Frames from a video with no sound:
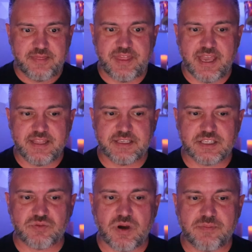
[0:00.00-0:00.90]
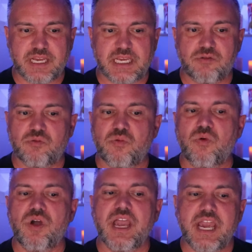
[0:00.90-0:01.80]
that this is where i'm like
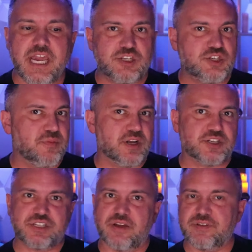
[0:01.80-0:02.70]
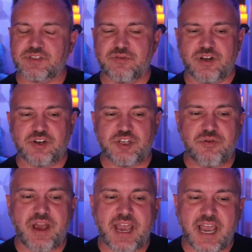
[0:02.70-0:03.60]
way too much stuff is going on
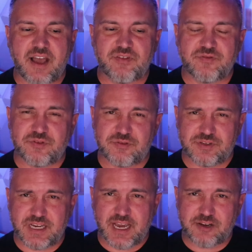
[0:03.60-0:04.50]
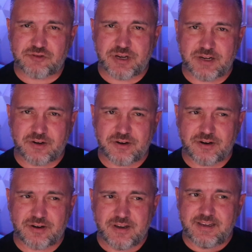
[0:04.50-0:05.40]
you have a food
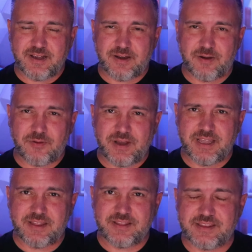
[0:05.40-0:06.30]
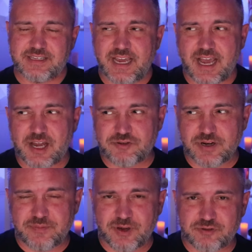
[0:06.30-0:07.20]
dehydrator you know and the
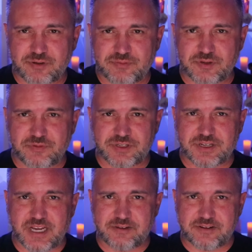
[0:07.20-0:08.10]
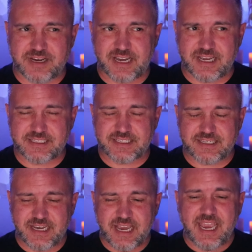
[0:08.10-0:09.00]
dehydrated mushrooms are what took out your
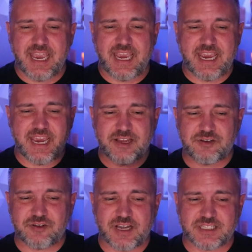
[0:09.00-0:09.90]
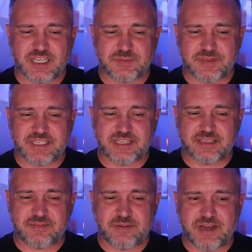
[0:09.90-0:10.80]
guest and your ex-husband
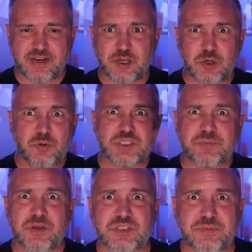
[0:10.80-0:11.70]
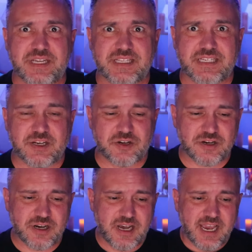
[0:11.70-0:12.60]
says something about it who was supposed to be at the
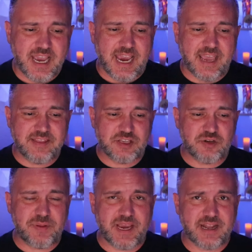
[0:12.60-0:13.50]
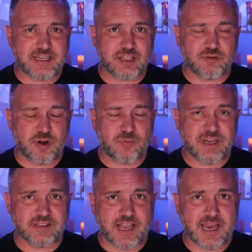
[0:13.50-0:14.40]
dinner and then you panic and throw it
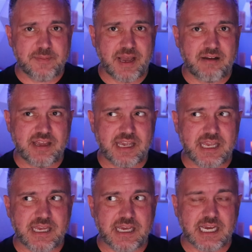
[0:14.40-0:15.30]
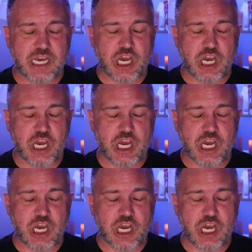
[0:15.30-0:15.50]
away and lie about it